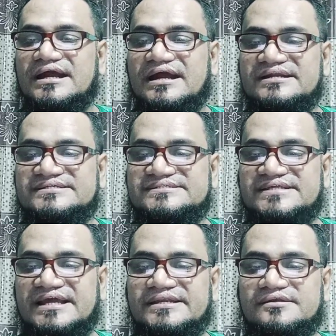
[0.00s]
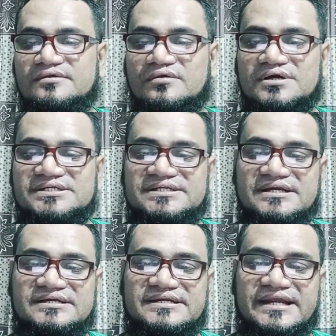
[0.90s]
and state
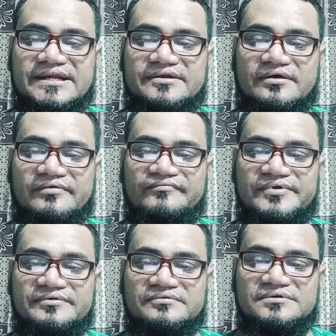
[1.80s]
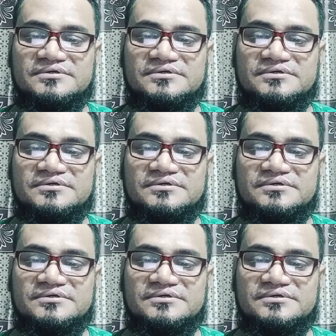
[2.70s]
location trend of your